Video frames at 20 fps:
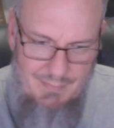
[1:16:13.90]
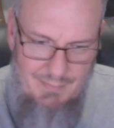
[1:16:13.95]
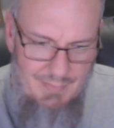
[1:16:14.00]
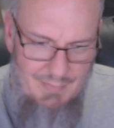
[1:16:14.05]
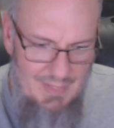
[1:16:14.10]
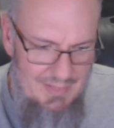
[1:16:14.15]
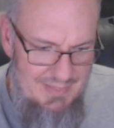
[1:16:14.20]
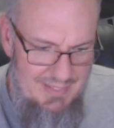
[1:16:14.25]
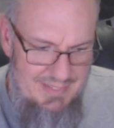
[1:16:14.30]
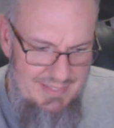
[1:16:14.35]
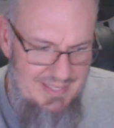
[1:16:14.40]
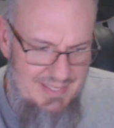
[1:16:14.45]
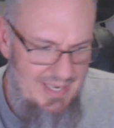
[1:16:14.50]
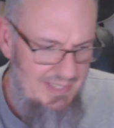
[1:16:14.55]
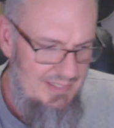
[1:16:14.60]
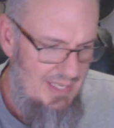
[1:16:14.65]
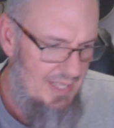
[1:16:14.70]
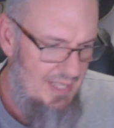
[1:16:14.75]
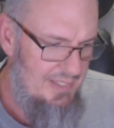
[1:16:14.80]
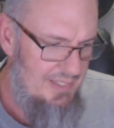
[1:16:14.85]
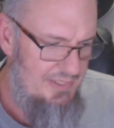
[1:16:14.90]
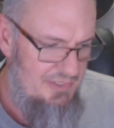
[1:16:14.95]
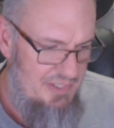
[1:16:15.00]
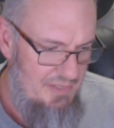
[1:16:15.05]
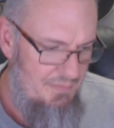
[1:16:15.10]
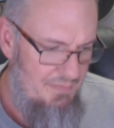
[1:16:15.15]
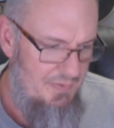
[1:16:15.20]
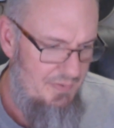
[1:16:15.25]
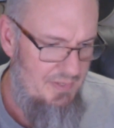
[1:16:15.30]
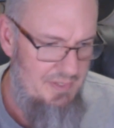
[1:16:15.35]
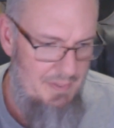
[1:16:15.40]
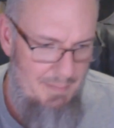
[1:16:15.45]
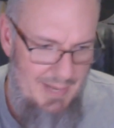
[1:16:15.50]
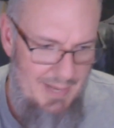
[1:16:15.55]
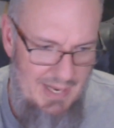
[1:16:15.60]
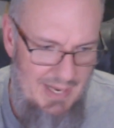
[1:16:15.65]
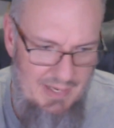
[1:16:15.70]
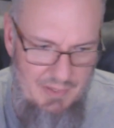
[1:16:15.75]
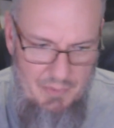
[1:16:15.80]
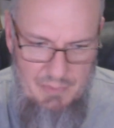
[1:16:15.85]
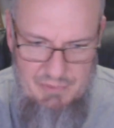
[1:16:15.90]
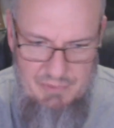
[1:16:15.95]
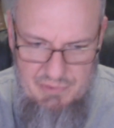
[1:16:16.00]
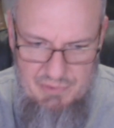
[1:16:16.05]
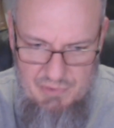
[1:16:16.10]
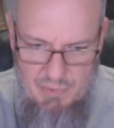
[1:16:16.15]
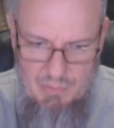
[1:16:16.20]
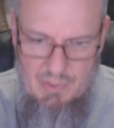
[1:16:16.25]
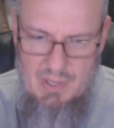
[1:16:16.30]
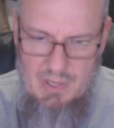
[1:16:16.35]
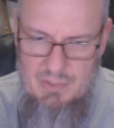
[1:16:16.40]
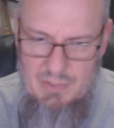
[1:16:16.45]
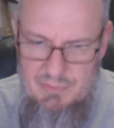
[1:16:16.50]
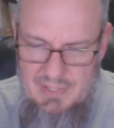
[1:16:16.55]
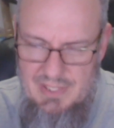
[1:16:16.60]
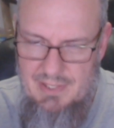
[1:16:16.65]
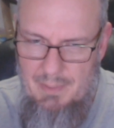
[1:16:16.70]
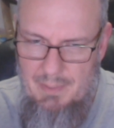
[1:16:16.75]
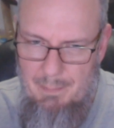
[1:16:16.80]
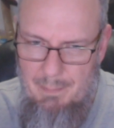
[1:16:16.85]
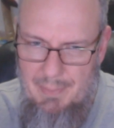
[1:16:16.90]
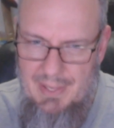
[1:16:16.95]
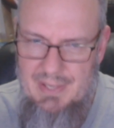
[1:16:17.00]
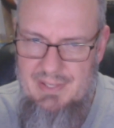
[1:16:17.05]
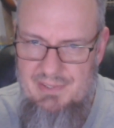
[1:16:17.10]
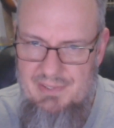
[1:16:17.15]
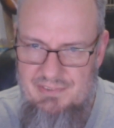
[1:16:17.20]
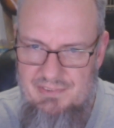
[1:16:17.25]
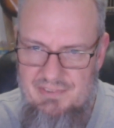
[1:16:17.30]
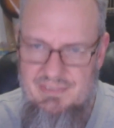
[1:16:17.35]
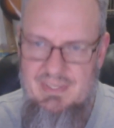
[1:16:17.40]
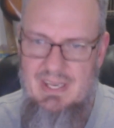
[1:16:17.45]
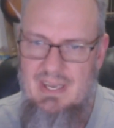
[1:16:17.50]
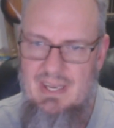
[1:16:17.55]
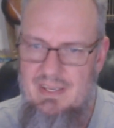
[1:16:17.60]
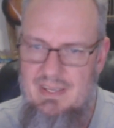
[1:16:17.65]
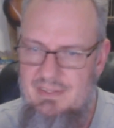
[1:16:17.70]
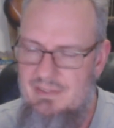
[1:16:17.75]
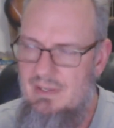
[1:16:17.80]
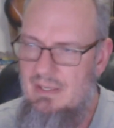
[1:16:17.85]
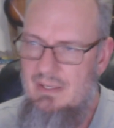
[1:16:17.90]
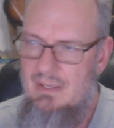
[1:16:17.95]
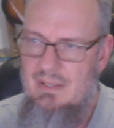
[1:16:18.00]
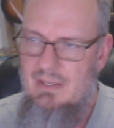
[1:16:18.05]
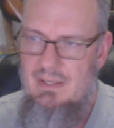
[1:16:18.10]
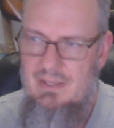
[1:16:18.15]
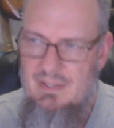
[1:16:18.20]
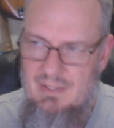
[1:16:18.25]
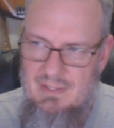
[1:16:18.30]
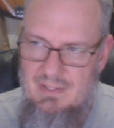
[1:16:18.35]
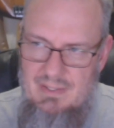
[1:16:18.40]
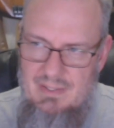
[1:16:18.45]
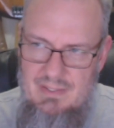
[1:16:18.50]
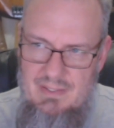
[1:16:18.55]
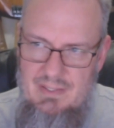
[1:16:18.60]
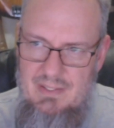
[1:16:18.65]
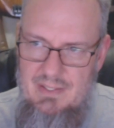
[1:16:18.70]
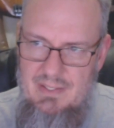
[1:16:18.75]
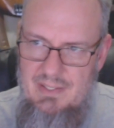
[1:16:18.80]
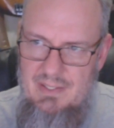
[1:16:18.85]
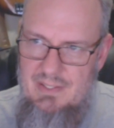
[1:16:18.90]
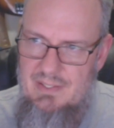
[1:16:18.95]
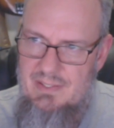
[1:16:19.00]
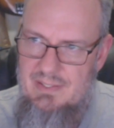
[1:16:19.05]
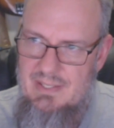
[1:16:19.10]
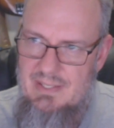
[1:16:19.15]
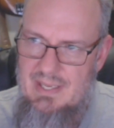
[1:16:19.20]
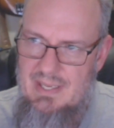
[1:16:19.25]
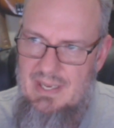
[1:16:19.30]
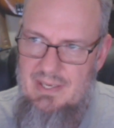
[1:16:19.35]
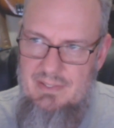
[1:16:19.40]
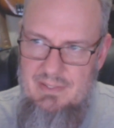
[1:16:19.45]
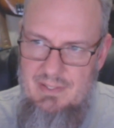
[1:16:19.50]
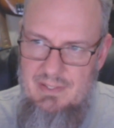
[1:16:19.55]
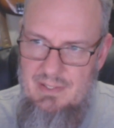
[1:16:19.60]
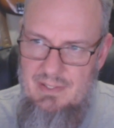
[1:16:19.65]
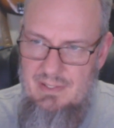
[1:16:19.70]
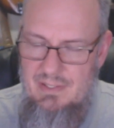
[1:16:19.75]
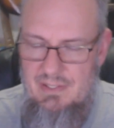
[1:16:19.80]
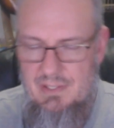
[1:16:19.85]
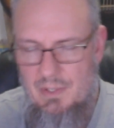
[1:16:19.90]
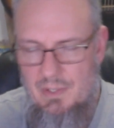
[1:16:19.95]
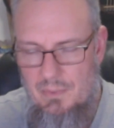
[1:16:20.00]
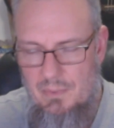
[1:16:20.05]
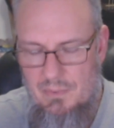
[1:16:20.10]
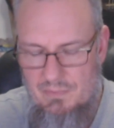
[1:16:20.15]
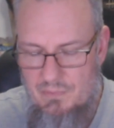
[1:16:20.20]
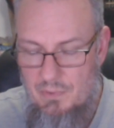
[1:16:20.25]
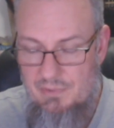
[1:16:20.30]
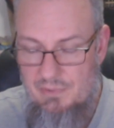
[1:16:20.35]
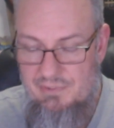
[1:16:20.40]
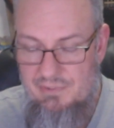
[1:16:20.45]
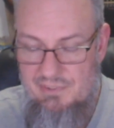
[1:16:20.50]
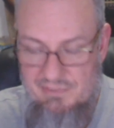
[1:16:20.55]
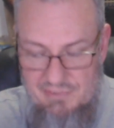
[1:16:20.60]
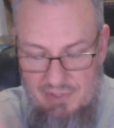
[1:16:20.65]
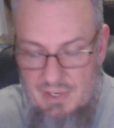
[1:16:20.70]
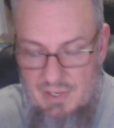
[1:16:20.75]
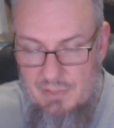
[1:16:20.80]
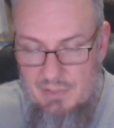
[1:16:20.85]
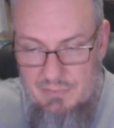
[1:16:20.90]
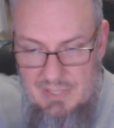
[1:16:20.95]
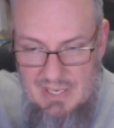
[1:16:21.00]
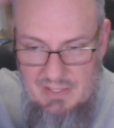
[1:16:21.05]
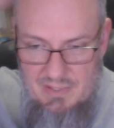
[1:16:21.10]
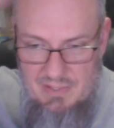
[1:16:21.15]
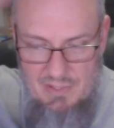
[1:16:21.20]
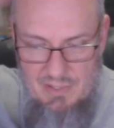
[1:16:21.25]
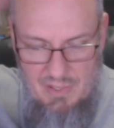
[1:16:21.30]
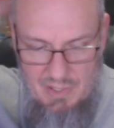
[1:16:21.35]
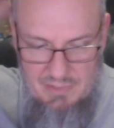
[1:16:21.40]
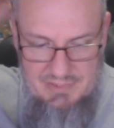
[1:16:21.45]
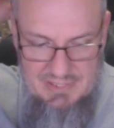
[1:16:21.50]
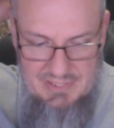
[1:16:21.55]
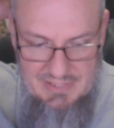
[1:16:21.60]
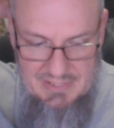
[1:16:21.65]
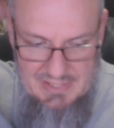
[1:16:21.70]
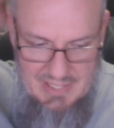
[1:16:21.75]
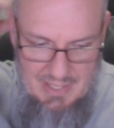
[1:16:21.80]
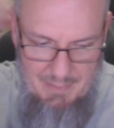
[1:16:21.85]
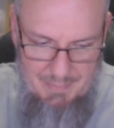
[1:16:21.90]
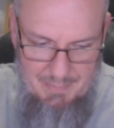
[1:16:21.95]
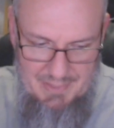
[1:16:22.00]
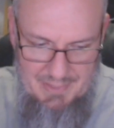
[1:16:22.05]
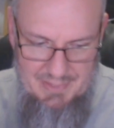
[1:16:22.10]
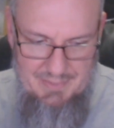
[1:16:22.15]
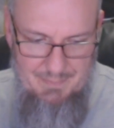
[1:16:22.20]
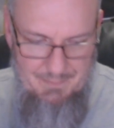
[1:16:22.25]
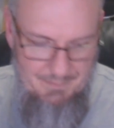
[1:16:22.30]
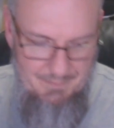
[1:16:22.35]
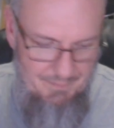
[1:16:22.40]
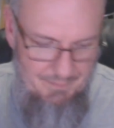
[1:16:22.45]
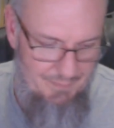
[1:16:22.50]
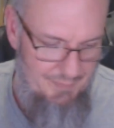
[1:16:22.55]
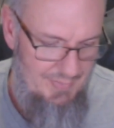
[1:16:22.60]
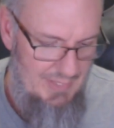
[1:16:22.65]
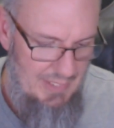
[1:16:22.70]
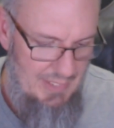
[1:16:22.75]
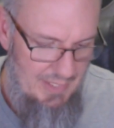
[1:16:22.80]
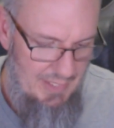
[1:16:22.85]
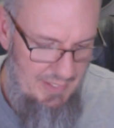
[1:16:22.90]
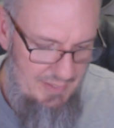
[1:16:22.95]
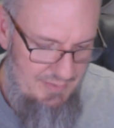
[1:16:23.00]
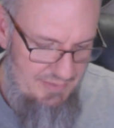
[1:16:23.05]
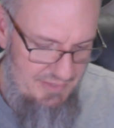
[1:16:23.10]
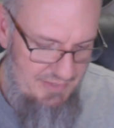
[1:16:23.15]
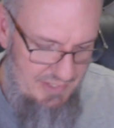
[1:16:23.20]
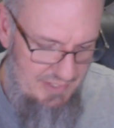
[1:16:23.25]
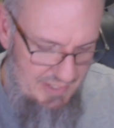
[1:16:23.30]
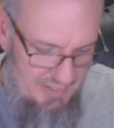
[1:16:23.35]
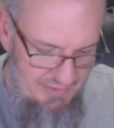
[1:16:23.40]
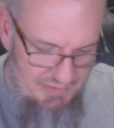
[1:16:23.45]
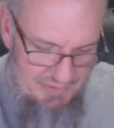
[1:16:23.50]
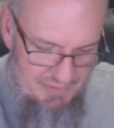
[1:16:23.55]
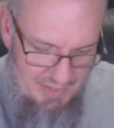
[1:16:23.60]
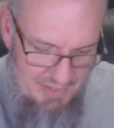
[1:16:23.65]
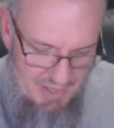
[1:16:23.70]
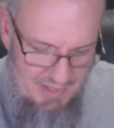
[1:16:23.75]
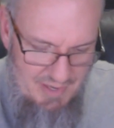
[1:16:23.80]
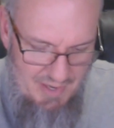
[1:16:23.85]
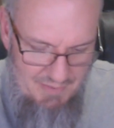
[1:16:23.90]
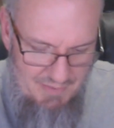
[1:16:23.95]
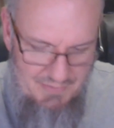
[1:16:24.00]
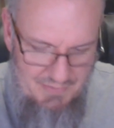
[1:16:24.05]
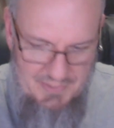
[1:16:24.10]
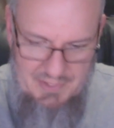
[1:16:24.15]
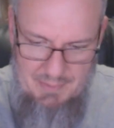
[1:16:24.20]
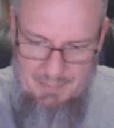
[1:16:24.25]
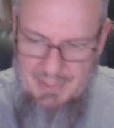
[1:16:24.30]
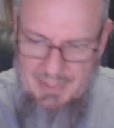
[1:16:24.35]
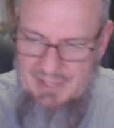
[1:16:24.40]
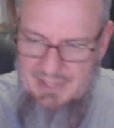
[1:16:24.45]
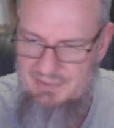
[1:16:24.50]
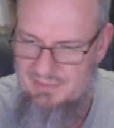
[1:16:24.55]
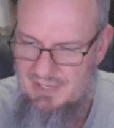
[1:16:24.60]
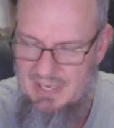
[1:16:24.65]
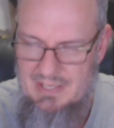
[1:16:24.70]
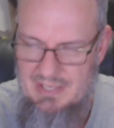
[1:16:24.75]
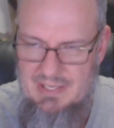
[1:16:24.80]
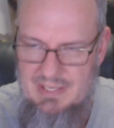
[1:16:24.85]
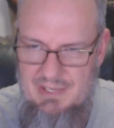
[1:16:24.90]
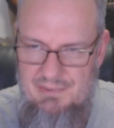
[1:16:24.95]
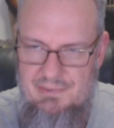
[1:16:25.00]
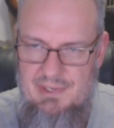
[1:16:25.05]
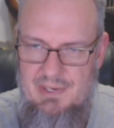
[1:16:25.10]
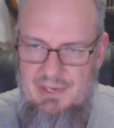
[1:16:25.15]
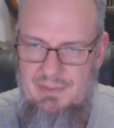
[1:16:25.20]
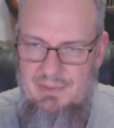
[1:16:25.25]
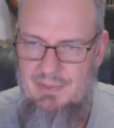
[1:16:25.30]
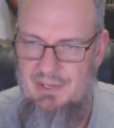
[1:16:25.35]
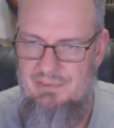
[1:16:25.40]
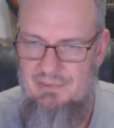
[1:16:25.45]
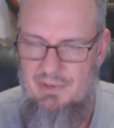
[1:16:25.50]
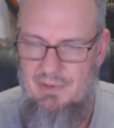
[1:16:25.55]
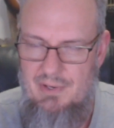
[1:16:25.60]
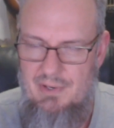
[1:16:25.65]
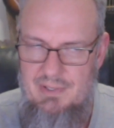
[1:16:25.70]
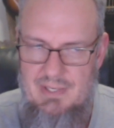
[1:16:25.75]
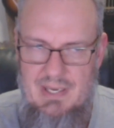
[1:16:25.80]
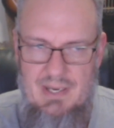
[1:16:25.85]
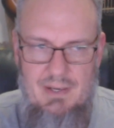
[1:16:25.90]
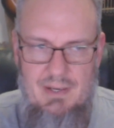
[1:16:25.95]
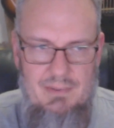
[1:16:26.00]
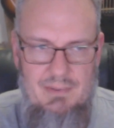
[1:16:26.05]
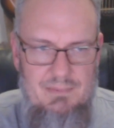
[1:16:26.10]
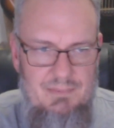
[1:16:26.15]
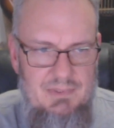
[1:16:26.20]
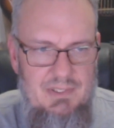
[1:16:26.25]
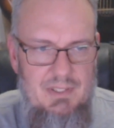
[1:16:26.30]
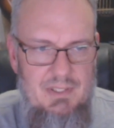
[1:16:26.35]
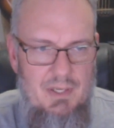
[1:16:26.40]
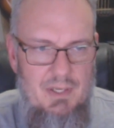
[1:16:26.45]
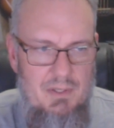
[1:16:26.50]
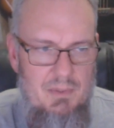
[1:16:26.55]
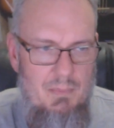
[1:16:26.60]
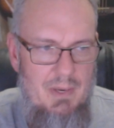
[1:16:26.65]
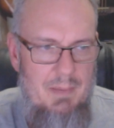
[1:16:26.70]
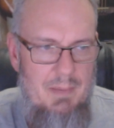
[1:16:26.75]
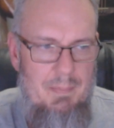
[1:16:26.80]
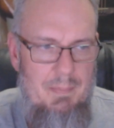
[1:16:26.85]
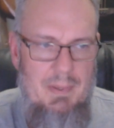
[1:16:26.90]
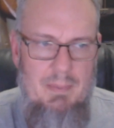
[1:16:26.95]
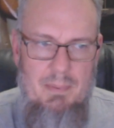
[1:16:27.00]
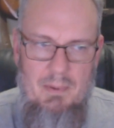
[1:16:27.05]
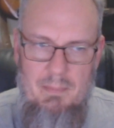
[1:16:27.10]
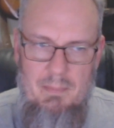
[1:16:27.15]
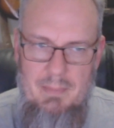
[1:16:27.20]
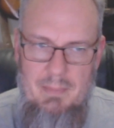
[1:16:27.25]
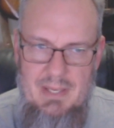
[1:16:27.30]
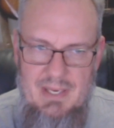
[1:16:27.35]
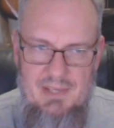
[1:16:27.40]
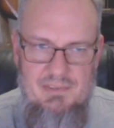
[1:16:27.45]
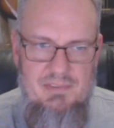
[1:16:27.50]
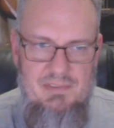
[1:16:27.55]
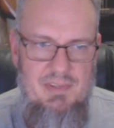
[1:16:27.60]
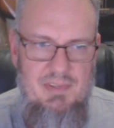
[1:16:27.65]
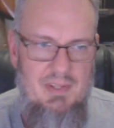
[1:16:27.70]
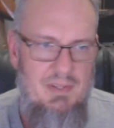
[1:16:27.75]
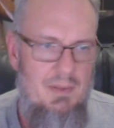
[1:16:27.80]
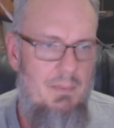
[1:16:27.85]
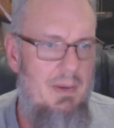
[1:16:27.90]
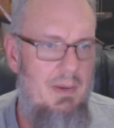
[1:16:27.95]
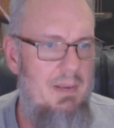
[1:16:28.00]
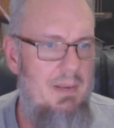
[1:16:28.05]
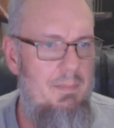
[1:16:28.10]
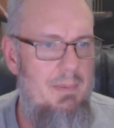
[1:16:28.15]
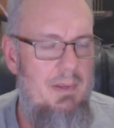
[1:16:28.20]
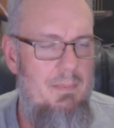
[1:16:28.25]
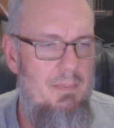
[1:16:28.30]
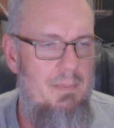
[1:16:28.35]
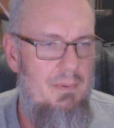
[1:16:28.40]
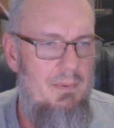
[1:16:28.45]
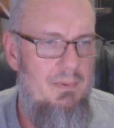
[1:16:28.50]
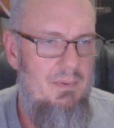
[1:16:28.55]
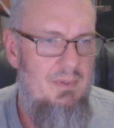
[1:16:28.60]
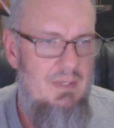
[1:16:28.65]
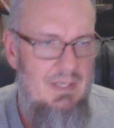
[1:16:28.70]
the technology for tobacco has grown at a pace that of course it's slowed down and halted now, but it started off at the pace like e-cigarettes are now. The way people mix and the way people